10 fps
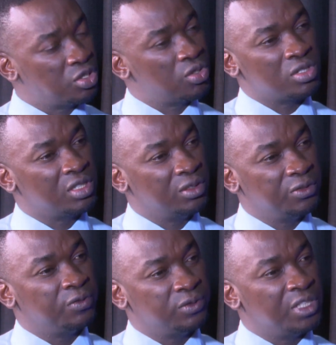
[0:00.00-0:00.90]
ask
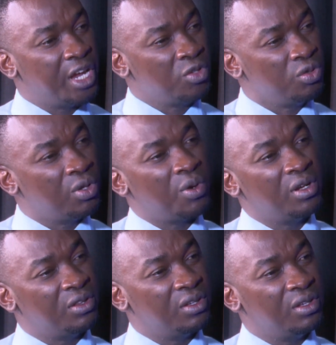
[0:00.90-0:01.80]
yourself, did I do the
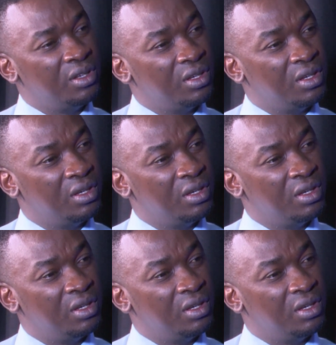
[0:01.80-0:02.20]
right thing?